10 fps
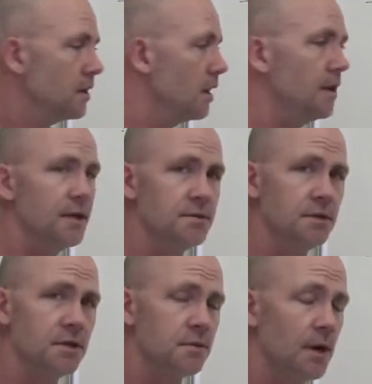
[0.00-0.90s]
That's
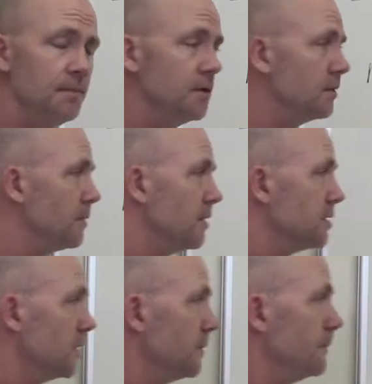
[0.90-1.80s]
just what I'm doing
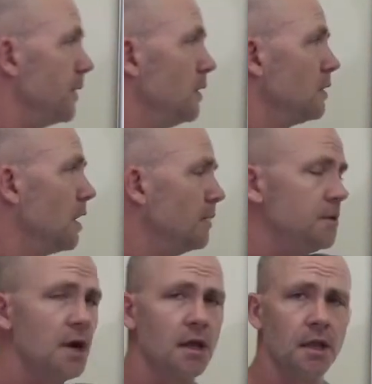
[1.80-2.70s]
personally. Okay, let me
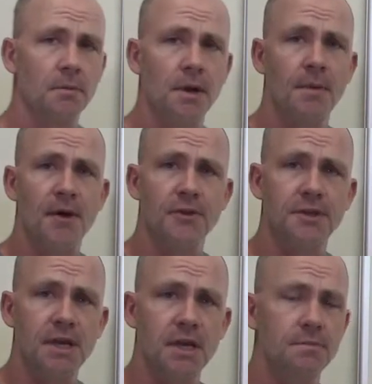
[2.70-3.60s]
talk a little bit about the
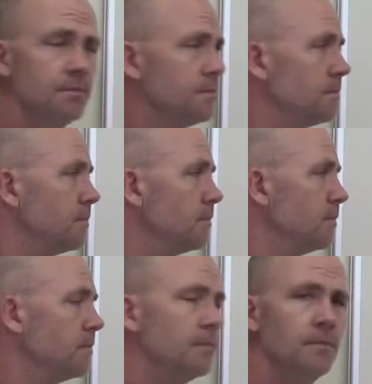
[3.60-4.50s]

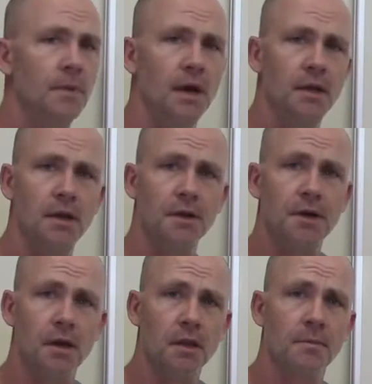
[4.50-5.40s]
team, and then I'll
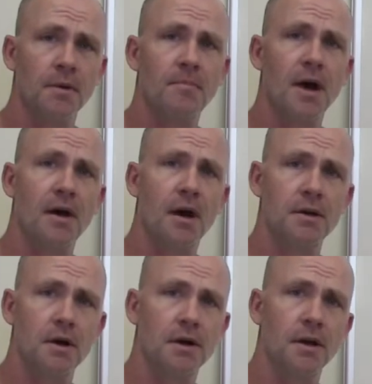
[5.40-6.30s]
talk a little bit about how
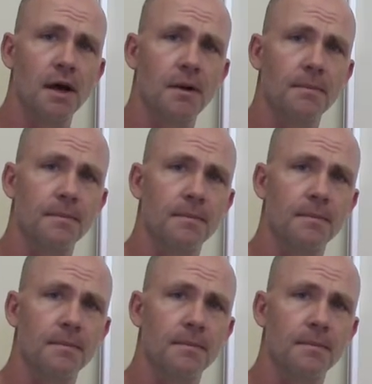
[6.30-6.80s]
y'all can help.